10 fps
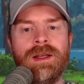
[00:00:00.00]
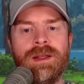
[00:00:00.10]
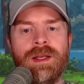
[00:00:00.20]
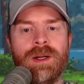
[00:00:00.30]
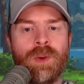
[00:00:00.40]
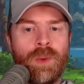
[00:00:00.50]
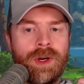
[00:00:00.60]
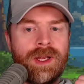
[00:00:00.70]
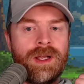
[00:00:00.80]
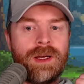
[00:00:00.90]
They are
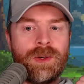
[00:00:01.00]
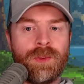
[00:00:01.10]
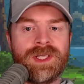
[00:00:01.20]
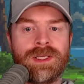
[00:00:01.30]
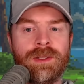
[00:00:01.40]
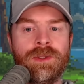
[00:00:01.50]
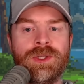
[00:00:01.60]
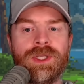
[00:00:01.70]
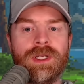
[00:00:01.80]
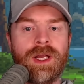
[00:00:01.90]
working on a
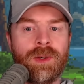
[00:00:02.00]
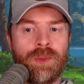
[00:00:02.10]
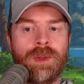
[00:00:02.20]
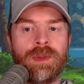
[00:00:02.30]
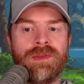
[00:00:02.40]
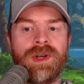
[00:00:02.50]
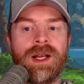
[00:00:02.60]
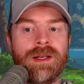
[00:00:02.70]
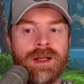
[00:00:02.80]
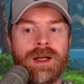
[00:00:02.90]
resolution and will
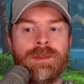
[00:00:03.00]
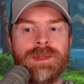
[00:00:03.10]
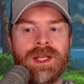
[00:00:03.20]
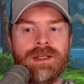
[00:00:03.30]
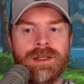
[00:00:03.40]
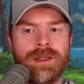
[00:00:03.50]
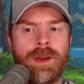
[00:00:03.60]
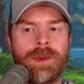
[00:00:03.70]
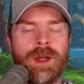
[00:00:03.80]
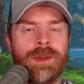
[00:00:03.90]
provide an update in an
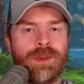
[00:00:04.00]
upcoming